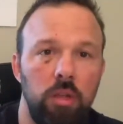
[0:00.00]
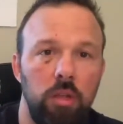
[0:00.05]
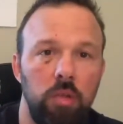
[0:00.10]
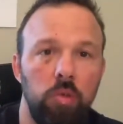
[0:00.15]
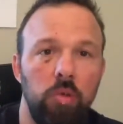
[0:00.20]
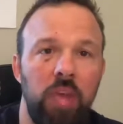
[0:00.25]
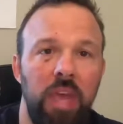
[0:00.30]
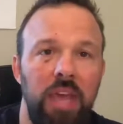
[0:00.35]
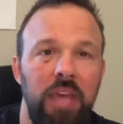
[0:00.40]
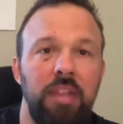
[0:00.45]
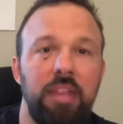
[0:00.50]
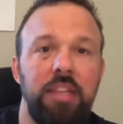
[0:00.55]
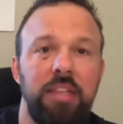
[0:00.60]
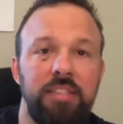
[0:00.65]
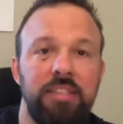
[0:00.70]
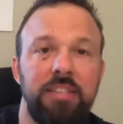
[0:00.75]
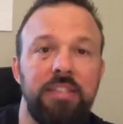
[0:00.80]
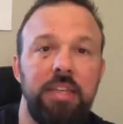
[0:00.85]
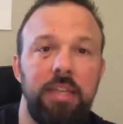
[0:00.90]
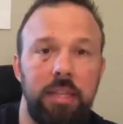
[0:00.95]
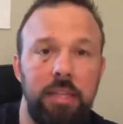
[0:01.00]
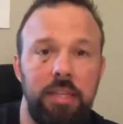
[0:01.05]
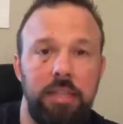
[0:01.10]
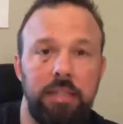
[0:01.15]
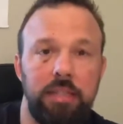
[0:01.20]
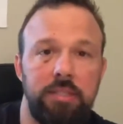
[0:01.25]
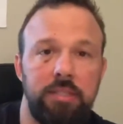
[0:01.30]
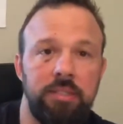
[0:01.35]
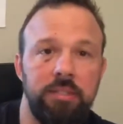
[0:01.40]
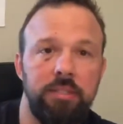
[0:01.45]
you can't listen to
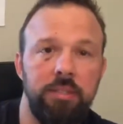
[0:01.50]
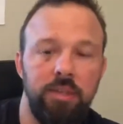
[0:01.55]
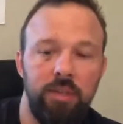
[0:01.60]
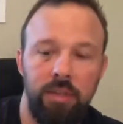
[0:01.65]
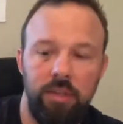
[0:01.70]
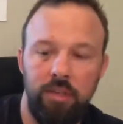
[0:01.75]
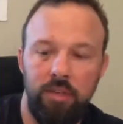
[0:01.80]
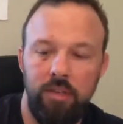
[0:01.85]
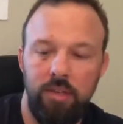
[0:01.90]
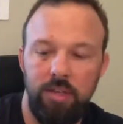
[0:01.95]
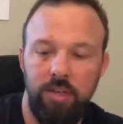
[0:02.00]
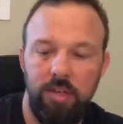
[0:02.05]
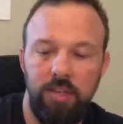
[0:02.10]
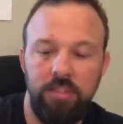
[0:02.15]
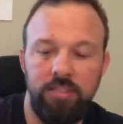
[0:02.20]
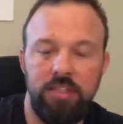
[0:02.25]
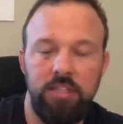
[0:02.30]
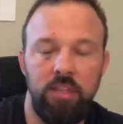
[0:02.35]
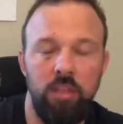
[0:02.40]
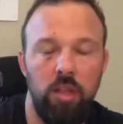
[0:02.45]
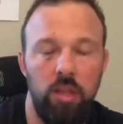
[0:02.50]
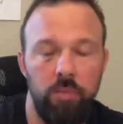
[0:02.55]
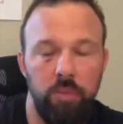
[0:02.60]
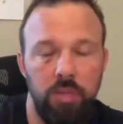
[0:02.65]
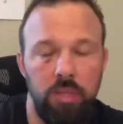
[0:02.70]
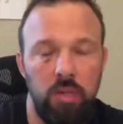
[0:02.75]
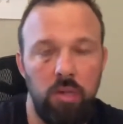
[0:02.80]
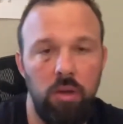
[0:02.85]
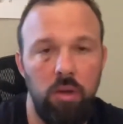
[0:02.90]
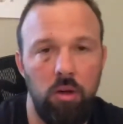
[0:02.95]
this until I'm
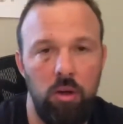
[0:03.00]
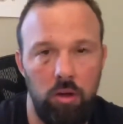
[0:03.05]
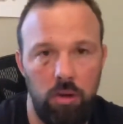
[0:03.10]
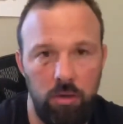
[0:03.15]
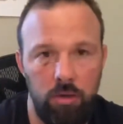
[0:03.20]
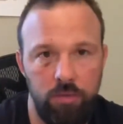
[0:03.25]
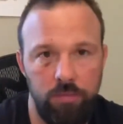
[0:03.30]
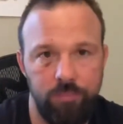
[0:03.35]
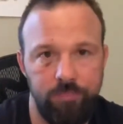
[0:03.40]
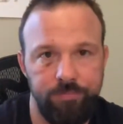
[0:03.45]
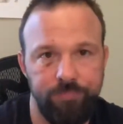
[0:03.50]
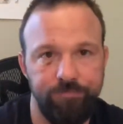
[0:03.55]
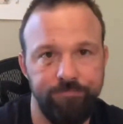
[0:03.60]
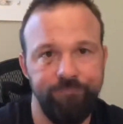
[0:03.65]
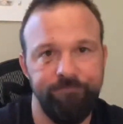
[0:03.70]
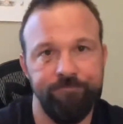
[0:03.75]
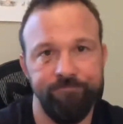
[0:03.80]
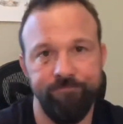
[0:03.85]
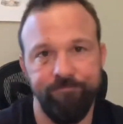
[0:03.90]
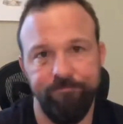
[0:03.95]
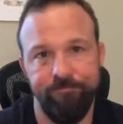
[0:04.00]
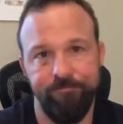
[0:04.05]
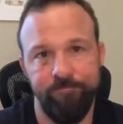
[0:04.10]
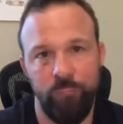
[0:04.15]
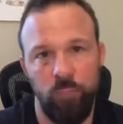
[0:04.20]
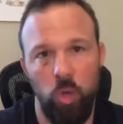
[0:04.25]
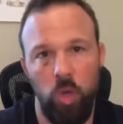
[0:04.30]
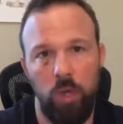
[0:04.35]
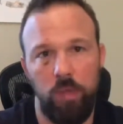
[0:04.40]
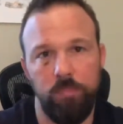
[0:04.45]
in the car."
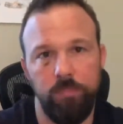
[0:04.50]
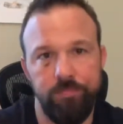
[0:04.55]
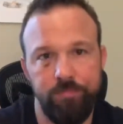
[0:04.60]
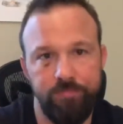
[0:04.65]
Great.